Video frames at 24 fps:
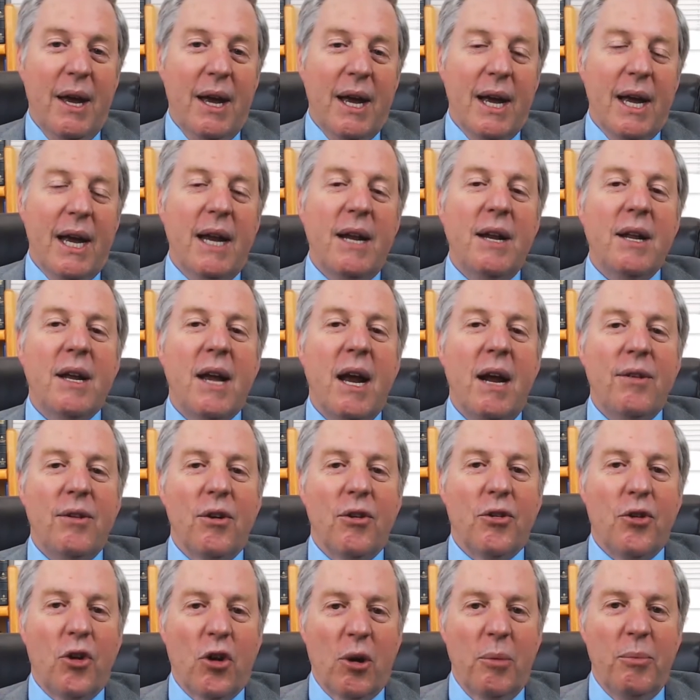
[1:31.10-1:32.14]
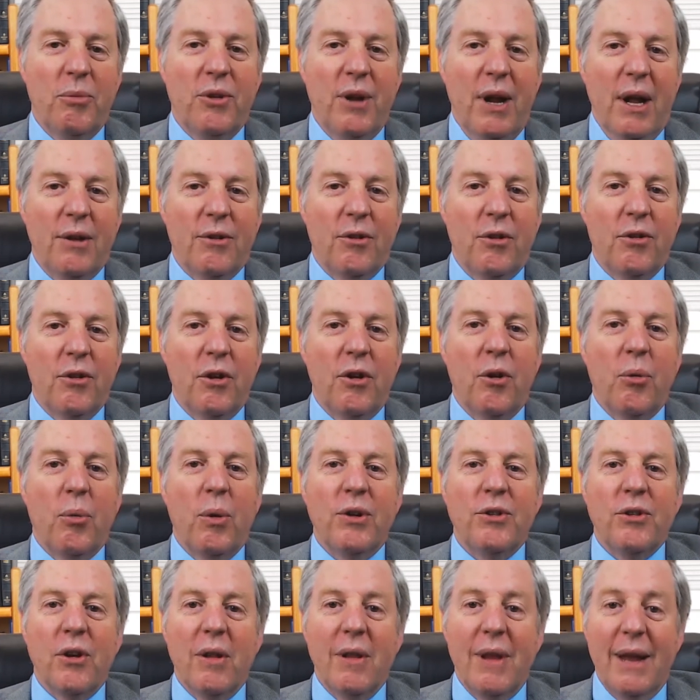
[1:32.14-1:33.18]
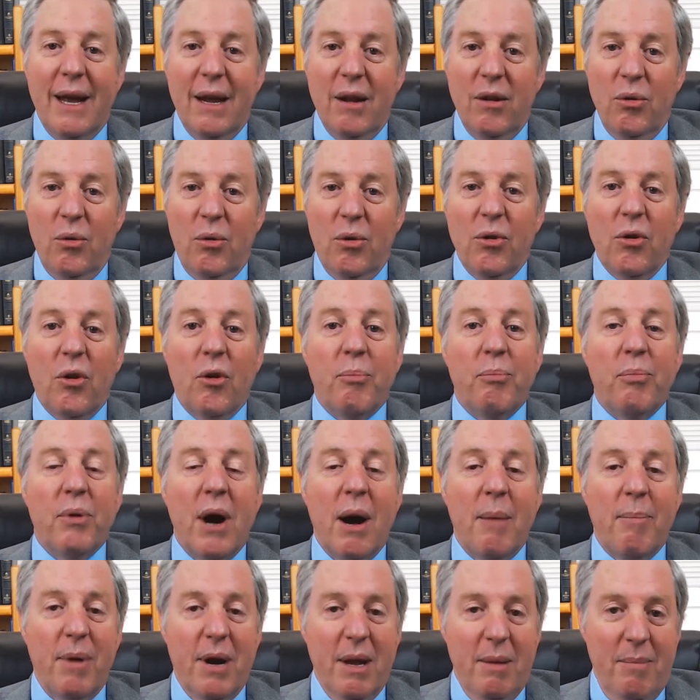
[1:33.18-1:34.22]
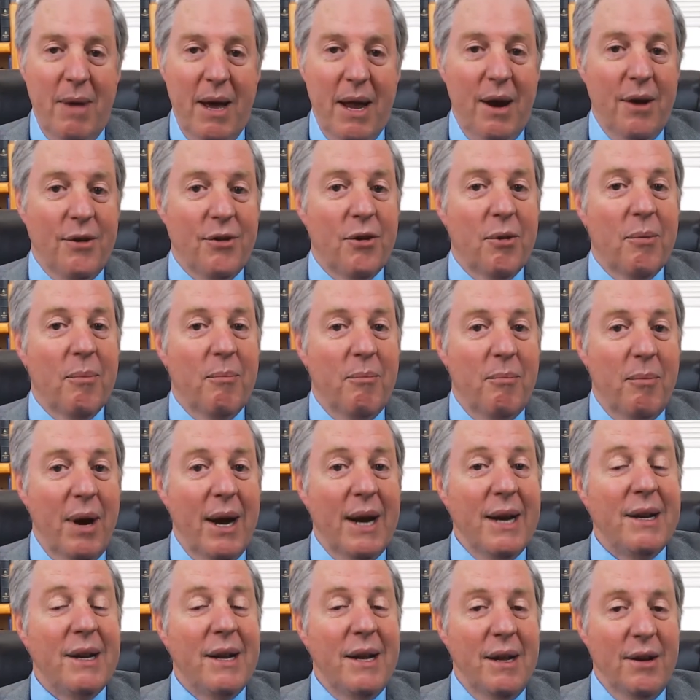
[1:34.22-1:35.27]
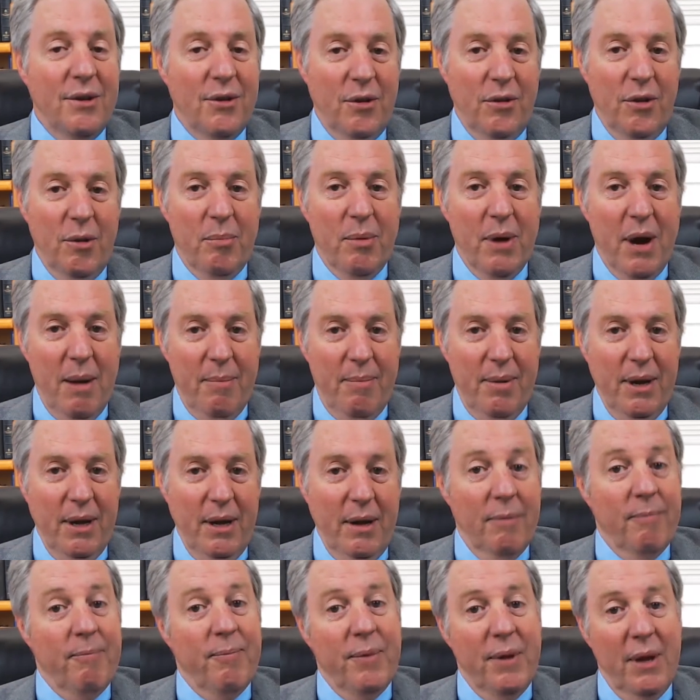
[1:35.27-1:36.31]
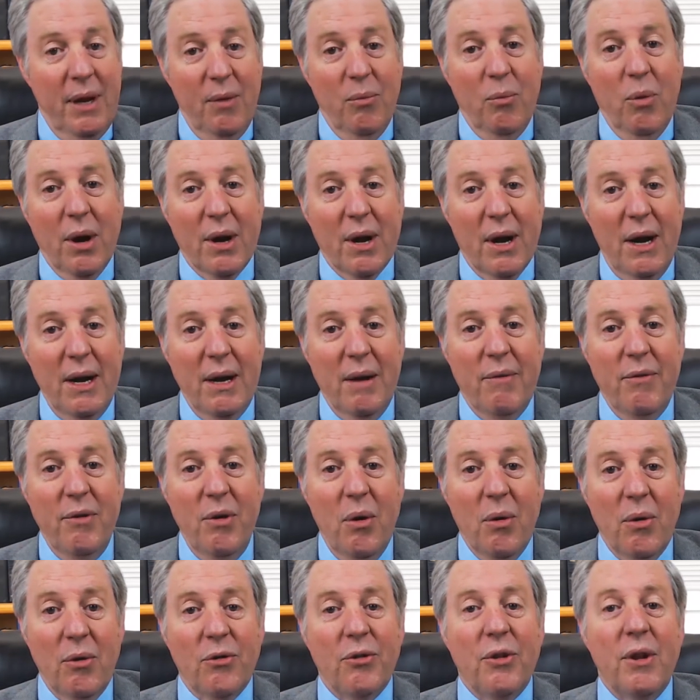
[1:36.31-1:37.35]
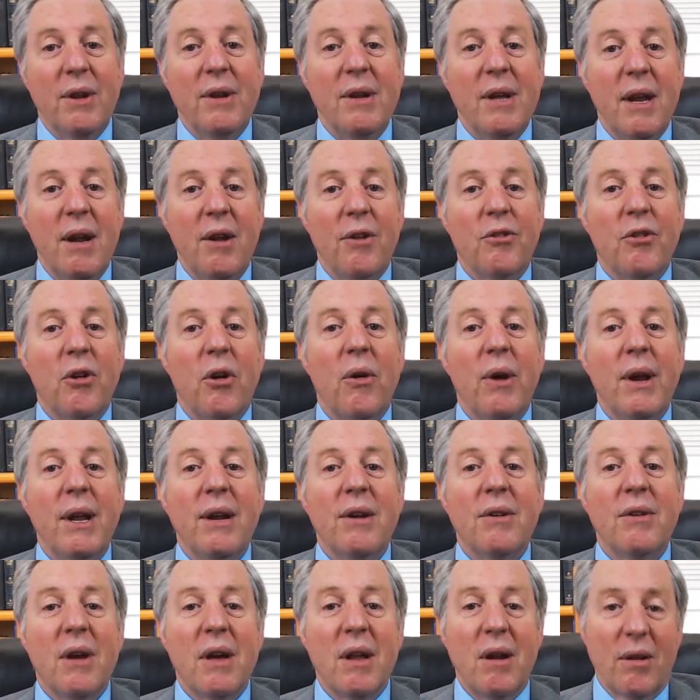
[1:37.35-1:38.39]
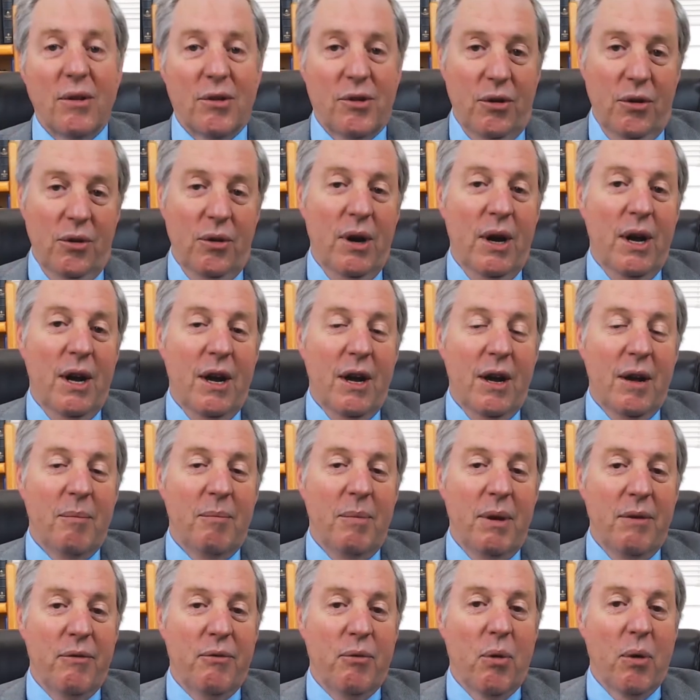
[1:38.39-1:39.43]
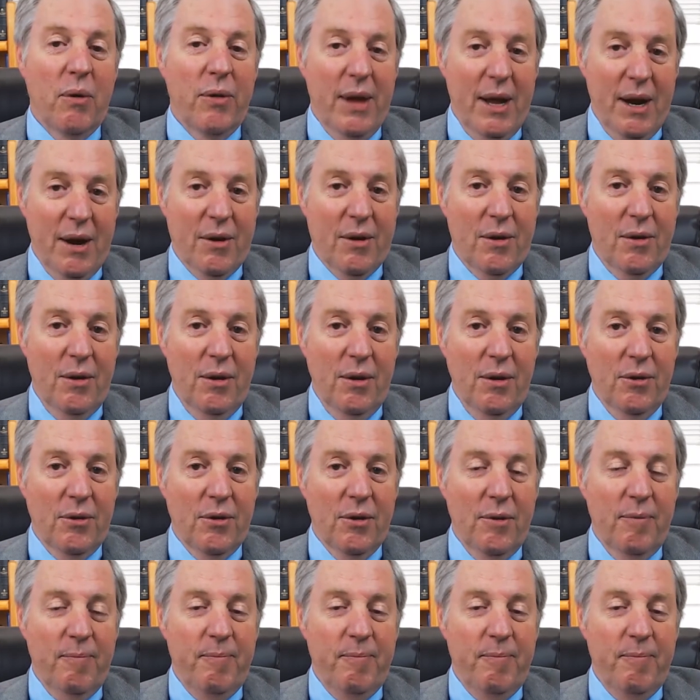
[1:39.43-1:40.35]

Indicate the circumstances under which a landlord or property manager might enter the property, and what kind of notice the tenants are entitled to before that occurs.